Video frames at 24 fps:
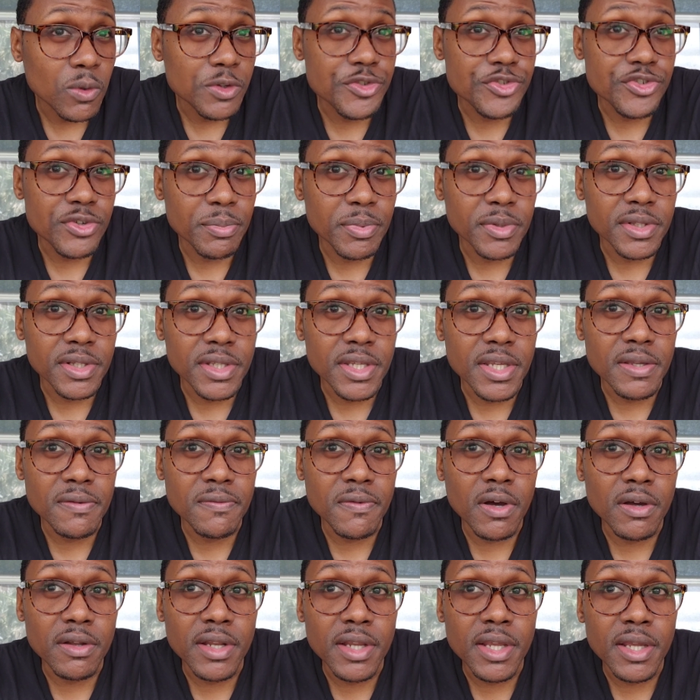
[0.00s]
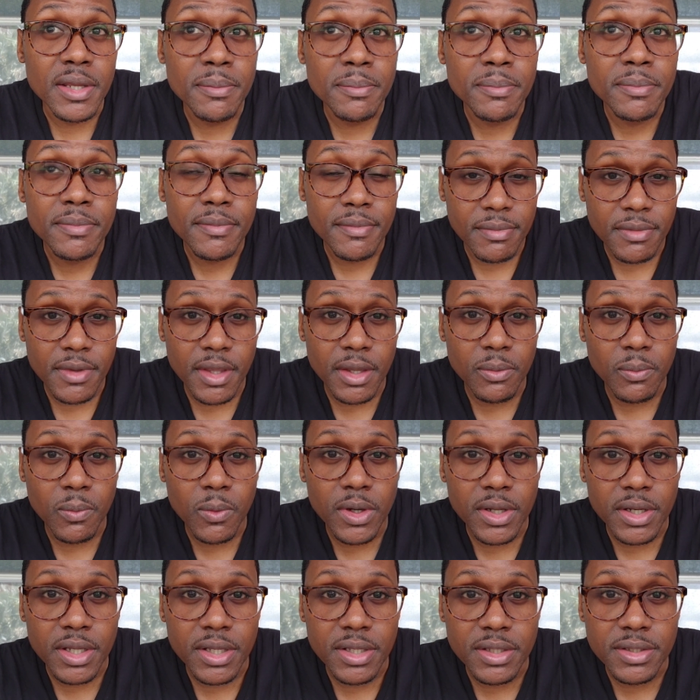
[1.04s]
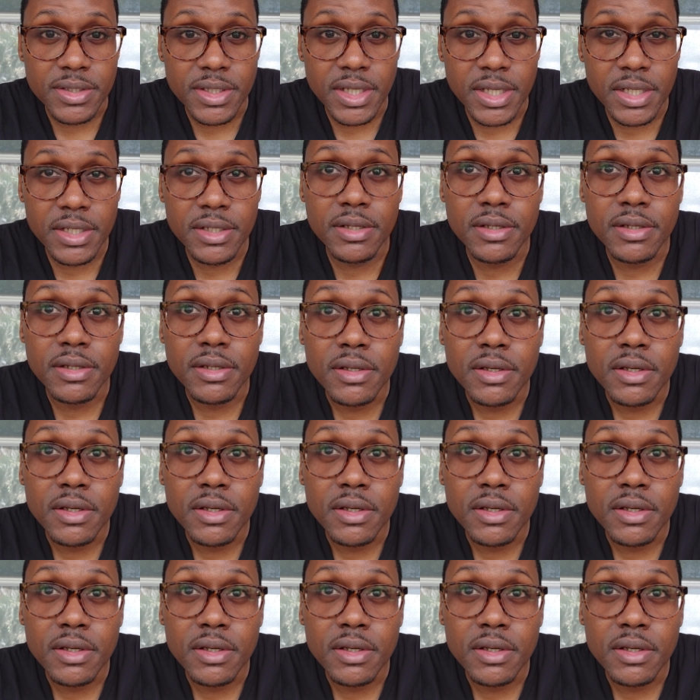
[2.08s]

Once you believe on him and what he did